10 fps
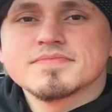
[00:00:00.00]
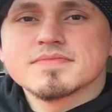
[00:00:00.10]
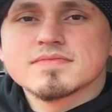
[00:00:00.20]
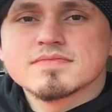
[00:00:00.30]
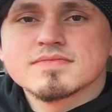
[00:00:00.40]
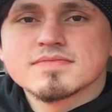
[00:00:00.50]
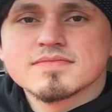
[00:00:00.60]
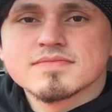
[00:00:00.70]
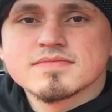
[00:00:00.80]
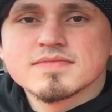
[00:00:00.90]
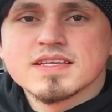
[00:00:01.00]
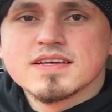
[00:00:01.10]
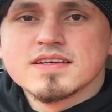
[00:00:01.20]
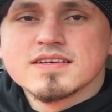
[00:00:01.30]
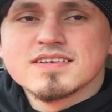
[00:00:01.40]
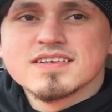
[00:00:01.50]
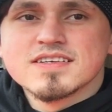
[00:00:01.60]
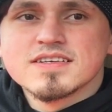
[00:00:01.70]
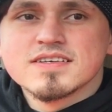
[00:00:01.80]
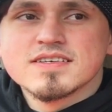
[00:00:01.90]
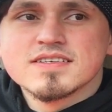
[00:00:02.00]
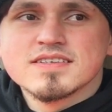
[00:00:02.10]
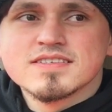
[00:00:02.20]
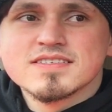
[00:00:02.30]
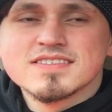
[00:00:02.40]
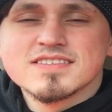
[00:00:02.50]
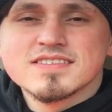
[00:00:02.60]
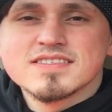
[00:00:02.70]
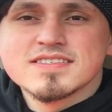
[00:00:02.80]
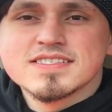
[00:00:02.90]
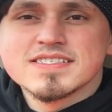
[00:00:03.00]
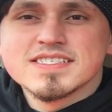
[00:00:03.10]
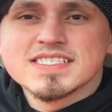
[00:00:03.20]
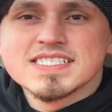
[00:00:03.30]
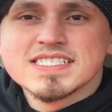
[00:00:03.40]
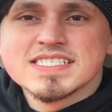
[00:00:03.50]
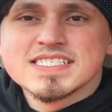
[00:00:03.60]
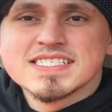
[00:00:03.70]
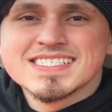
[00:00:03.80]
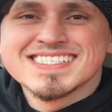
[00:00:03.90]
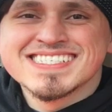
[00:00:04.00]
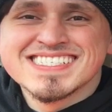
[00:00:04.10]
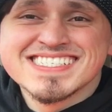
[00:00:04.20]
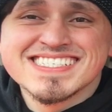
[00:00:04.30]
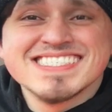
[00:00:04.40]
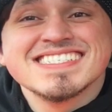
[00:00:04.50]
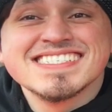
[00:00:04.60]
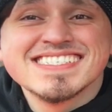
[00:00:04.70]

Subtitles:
The person shown says nothing.